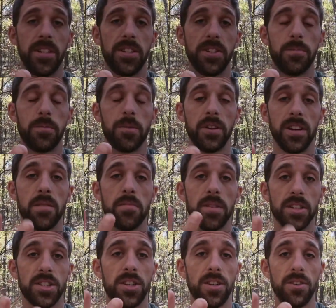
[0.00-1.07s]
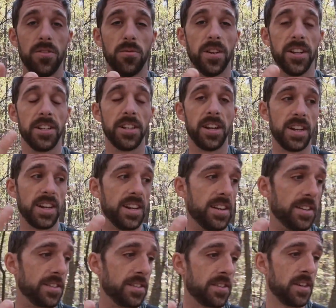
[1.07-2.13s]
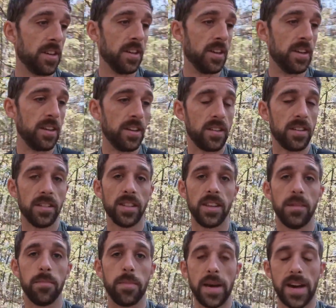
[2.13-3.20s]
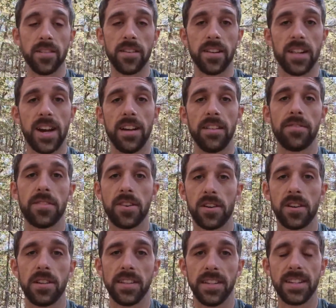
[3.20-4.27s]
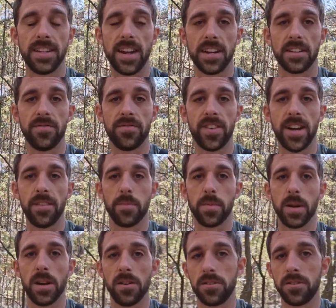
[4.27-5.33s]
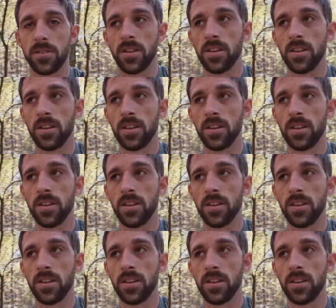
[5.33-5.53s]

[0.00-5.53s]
to point number 2, which is the battery life on these Action 5 Pros.